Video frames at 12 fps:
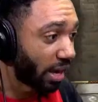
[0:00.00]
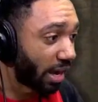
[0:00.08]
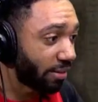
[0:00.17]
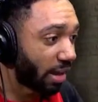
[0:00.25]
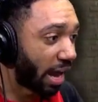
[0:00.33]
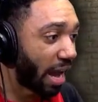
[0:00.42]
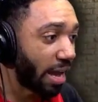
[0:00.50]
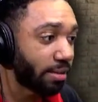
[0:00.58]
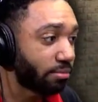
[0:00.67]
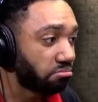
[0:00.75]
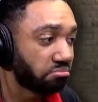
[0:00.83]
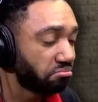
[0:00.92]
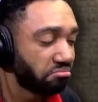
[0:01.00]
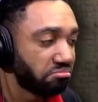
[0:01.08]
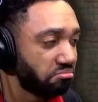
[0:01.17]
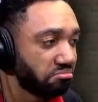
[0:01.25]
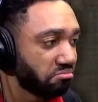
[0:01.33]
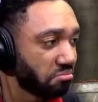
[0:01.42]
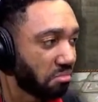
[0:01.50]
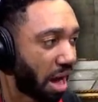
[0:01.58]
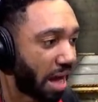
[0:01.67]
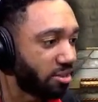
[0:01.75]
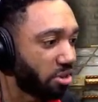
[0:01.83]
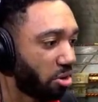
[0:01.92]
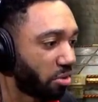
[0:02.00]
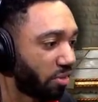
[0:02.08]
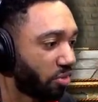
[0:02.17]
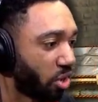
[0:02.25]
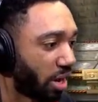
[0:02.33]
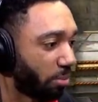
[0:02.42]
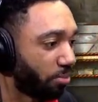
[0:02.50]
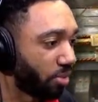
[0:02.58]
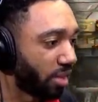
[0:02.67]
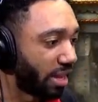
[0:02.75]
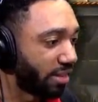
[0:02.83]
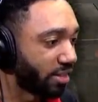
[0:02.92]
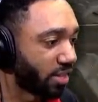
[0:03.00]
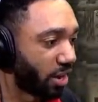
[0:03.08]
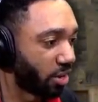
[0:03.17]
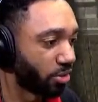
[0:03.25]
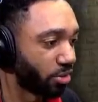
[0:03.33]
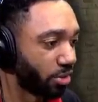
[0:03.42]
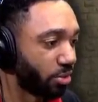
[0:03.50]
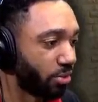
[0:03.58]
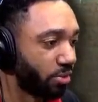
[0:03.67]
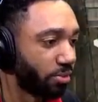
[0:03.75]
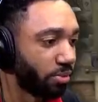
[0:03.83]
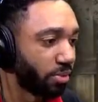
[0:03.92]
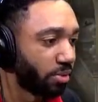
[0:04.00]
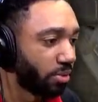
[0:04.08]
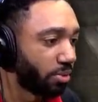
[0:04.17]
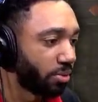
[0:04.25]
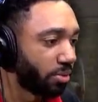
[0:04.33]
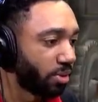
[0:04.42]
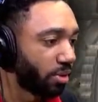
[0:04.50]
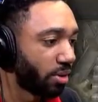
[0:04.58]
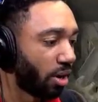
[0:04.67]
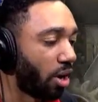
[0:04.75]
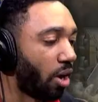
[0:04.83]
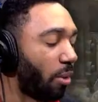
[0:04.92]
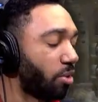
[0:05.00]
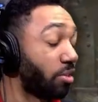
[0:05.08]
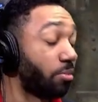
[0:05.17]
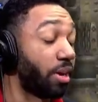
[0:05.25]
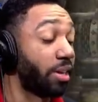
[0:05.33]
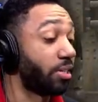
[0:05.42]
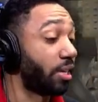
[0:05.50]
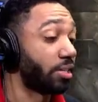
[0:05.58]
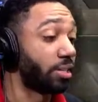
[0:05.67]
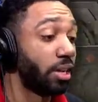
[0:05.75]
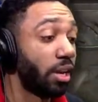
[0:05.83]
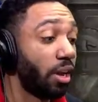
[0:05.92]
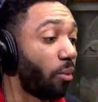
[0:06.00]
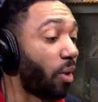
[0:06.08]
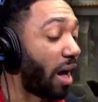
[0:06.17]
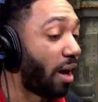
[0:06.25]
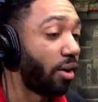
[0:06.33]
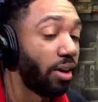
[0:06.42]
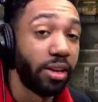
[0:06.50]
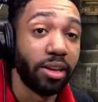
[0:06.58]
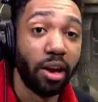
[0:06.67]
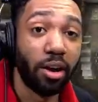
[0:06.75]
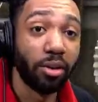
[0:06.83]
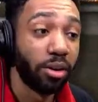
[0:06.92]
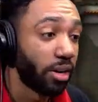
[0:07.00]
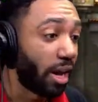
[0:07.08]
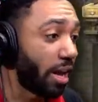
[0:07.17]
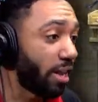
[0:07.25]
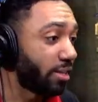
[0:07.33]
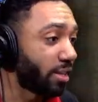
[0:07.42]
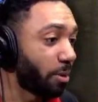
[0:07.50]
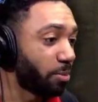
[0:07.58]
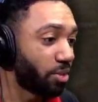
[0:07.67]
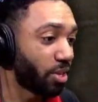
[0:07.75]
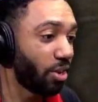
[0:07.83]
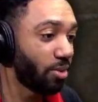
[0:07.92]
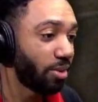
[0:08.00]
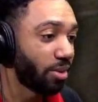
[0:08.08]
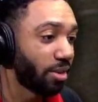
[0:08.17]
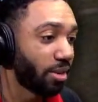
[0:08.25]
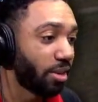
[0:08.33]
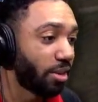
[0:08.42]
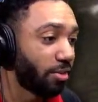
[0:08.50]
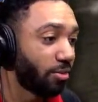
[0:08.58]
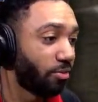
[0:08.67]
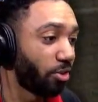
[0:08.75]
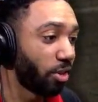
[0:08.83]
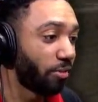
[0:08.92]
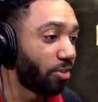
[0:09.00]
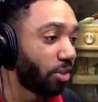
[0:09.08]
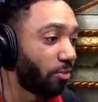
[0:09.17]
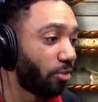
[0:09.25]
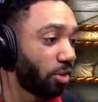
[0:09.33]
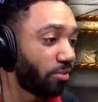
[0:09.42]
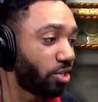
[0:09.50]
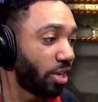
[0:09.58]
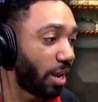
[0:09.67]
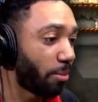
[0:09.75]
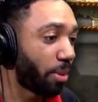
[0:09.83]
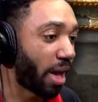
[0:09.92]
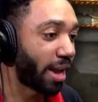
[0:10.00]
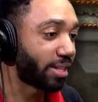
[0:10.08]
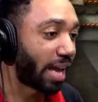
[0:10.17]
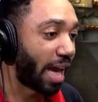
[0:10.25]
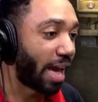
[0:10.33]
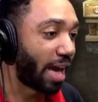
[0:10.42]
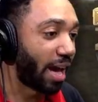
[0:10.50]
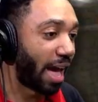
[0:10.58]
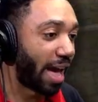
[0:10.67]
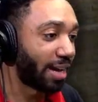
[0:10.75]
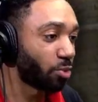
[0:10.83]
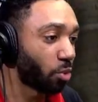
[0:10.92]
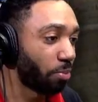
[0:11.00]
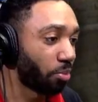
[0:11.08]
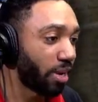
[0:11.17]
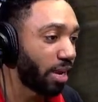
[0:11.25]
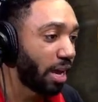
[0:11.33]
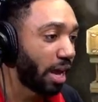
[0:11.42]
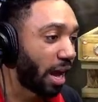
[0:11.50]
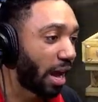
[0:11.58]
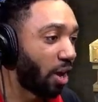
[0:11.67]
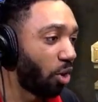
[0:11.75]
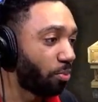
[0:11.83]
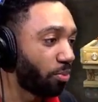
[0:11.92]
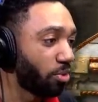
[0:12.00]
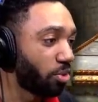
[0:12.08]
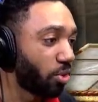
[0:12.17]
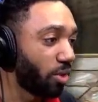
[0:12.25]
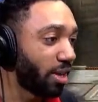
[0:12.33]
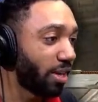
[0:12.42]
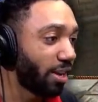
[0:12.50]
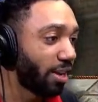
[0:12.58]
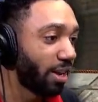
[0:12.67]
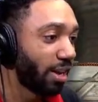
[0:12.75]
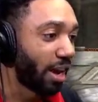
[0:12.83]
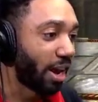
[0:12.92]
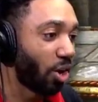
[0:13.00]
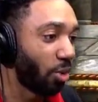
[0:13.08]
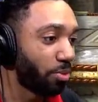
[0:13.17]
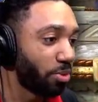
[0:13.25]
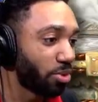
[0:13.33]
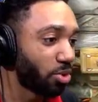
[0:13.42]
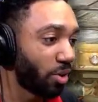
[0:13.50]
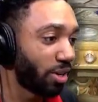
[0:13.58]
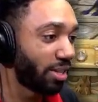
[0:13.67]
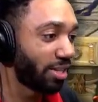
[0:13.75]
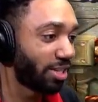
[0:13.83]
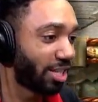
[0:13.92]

I, I, I don't even know how to play this character, dude. Oh, I wasn't even paying attention. Wow. Yo, hey, this episode full of full of jam-packed ass whoopery. I hope you enjoyed it. I hope you enjoyed this